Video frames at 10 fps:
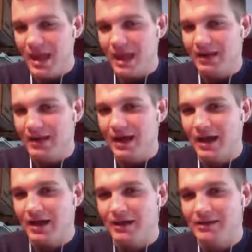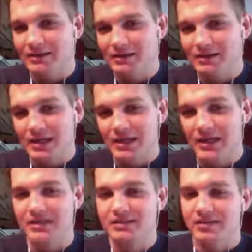and
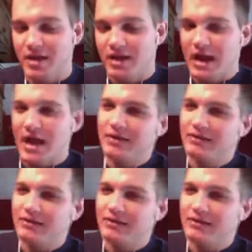he's a great guy.